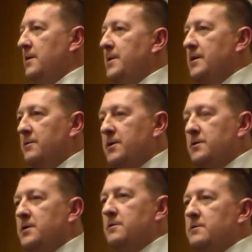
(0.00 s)
I mean,
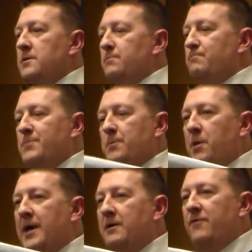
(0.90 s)
the
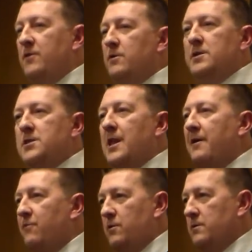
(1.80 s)
playing field is
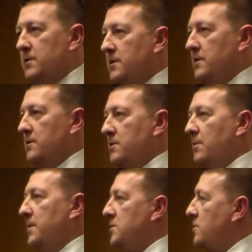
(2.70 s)
level.
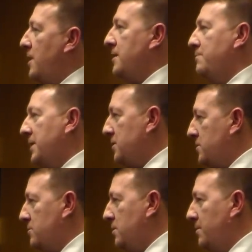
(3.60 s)
Nobody's trying to
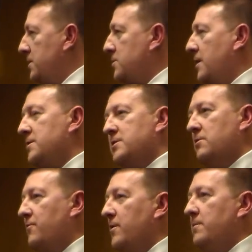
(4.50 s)
beat you. Nobody's trying to
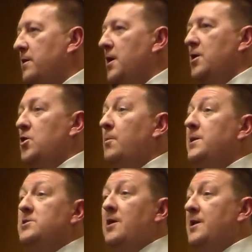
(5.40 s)
steal from you.
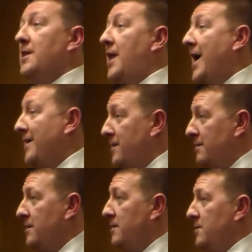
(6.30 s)
Nobody's trying to lie to
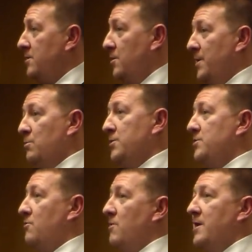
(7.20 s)
you. Nobody
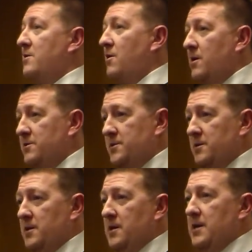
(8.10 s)
wants your credit cards.
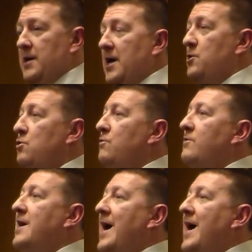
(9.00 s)
And you've